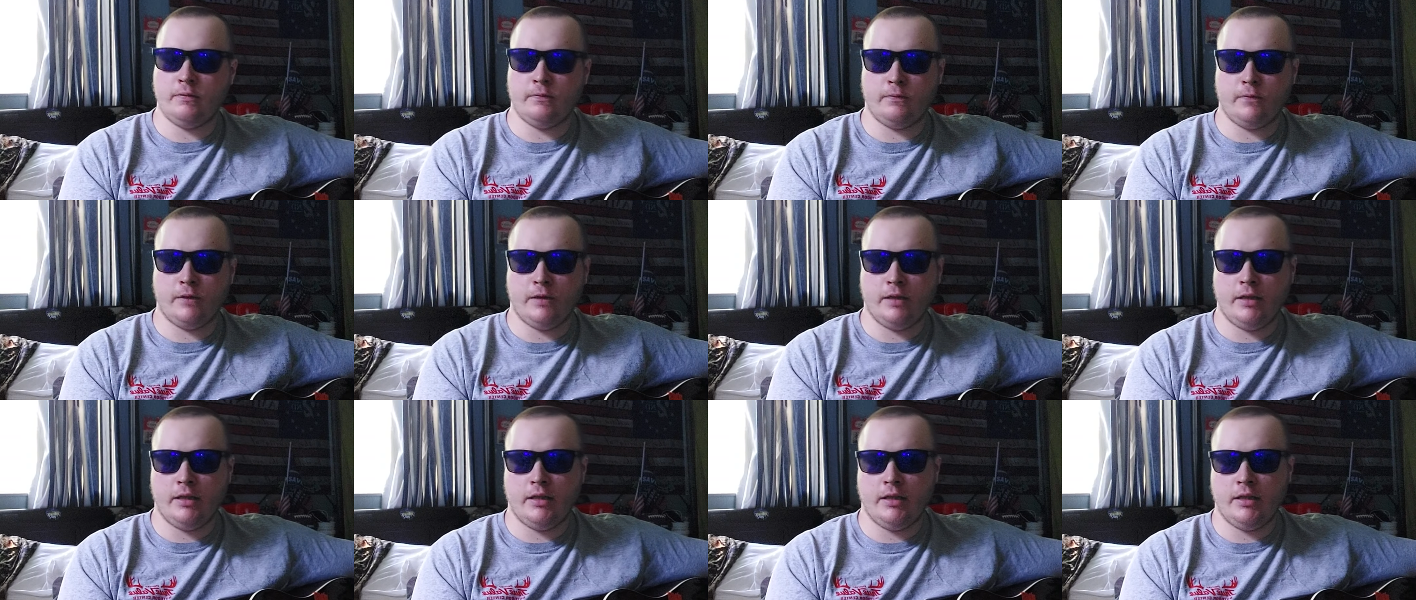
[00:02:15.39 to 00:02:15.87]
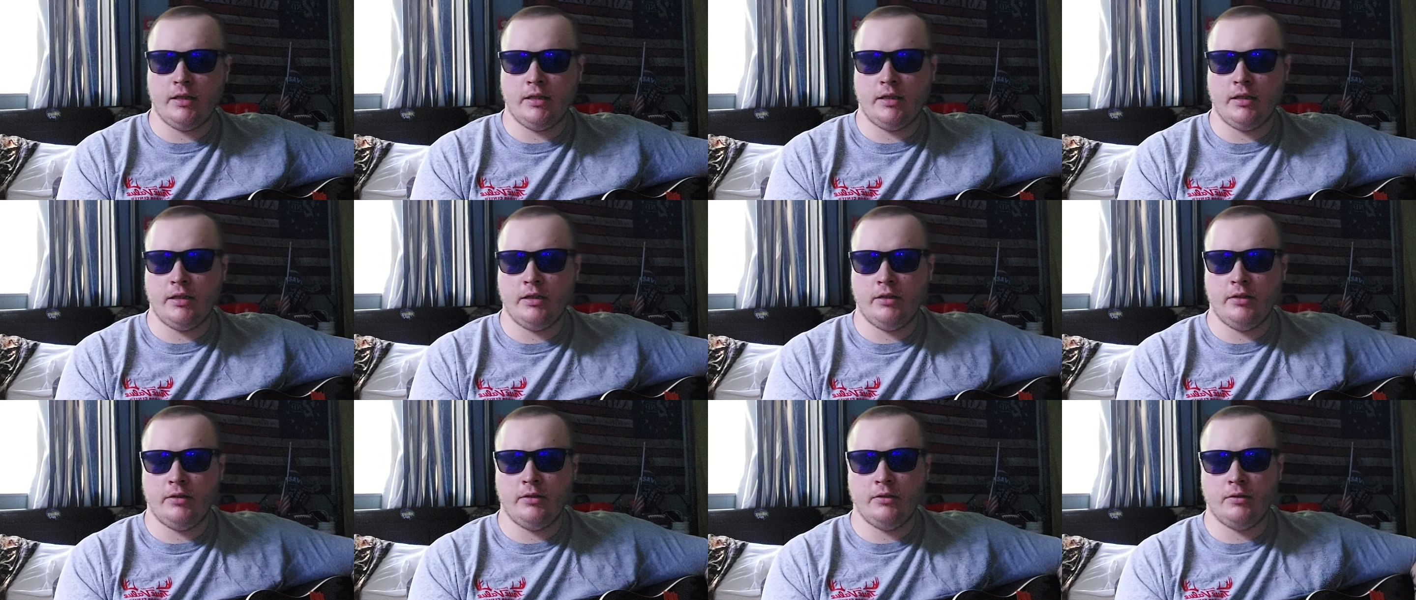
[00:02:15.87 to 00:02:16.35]

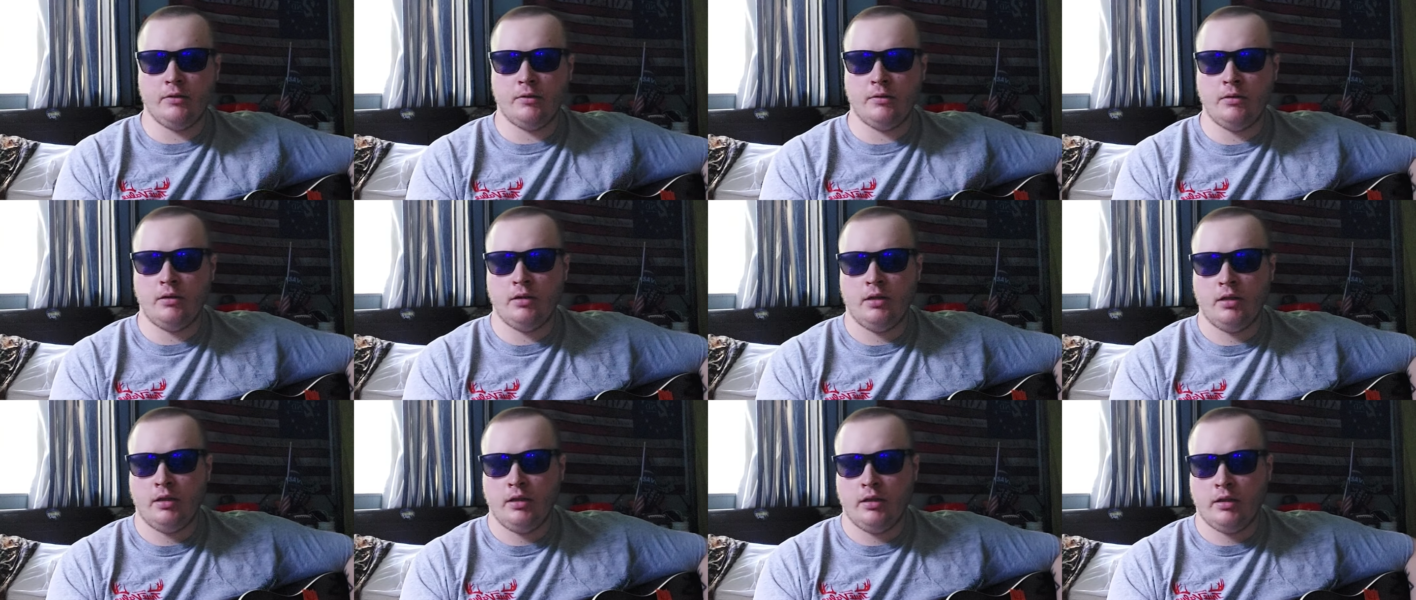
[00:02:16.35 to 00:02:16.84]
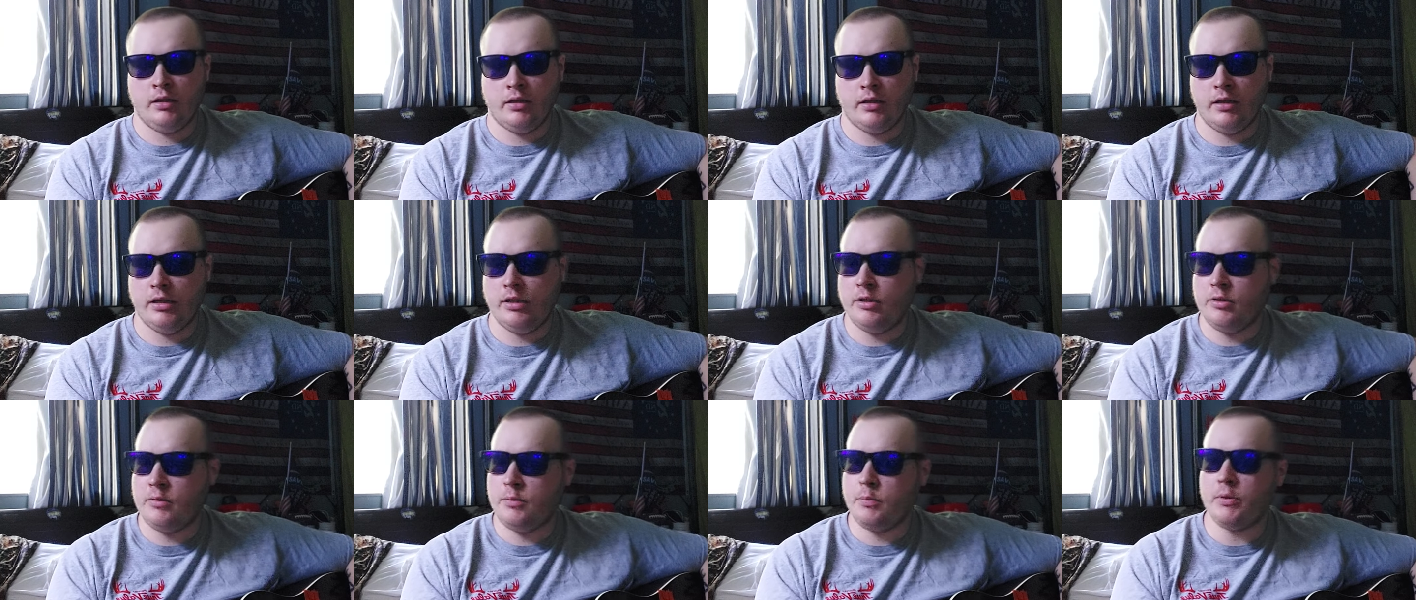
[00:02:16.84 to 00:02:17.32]
fire
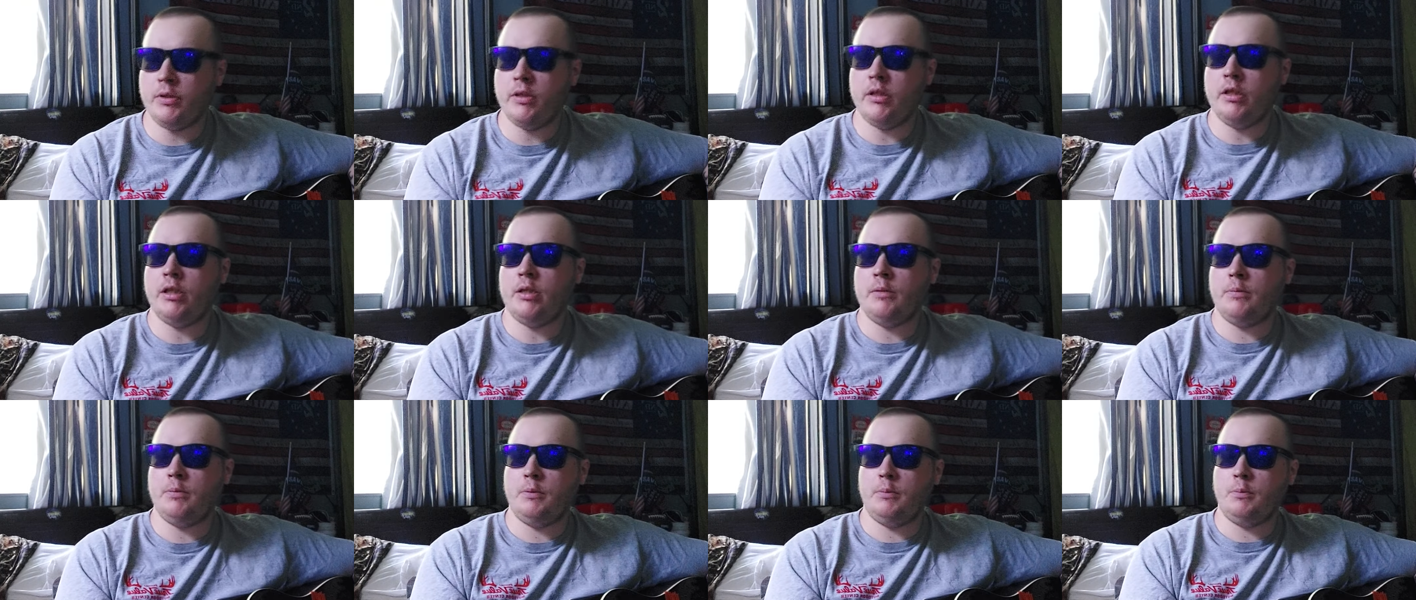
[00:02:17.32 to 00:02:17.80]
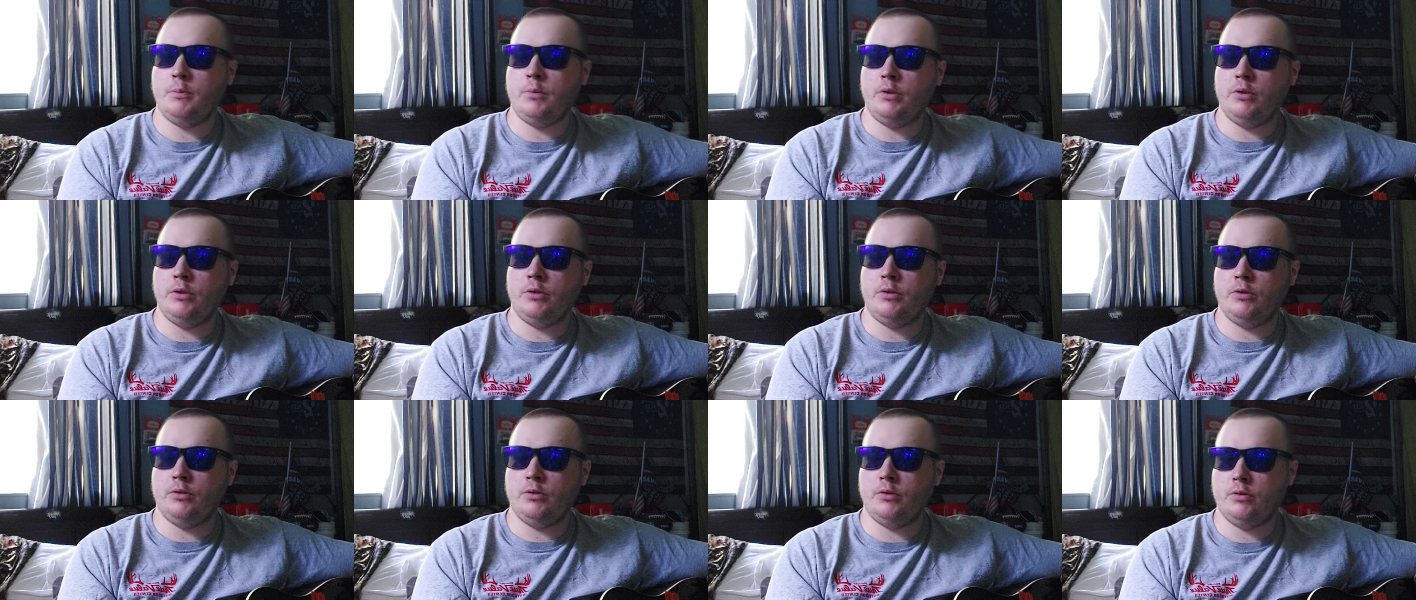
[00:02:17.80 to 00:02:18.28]
your people
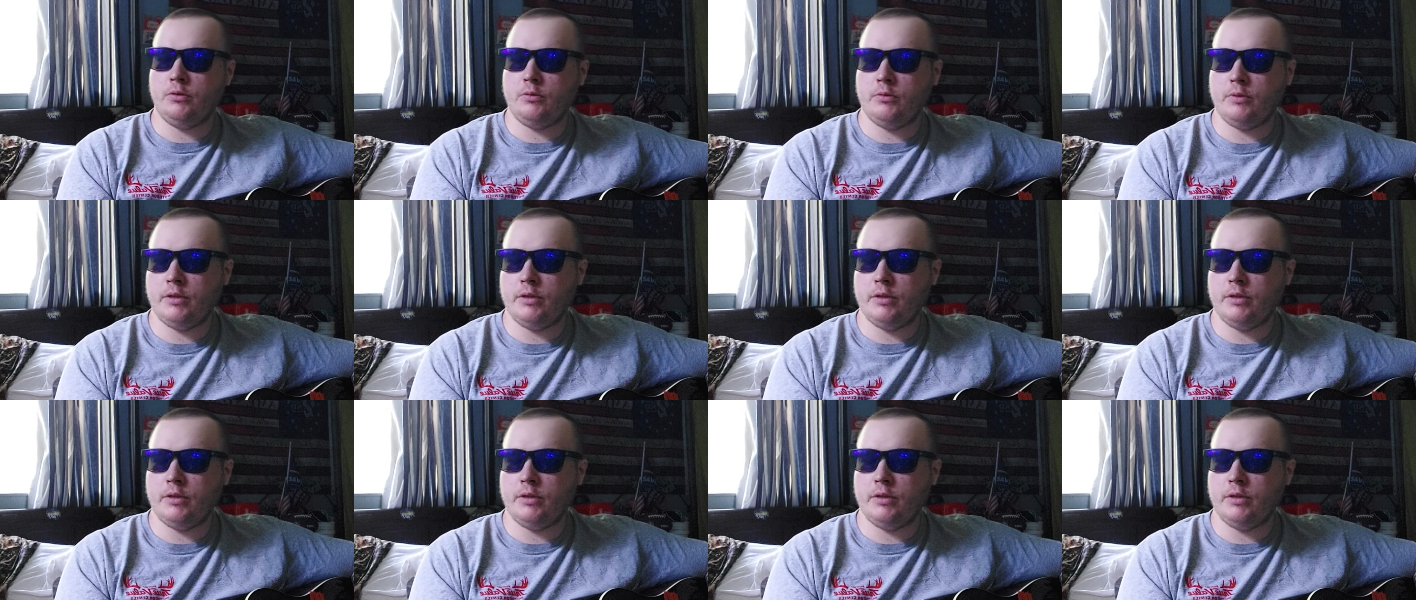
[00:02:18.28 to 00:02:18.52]
blown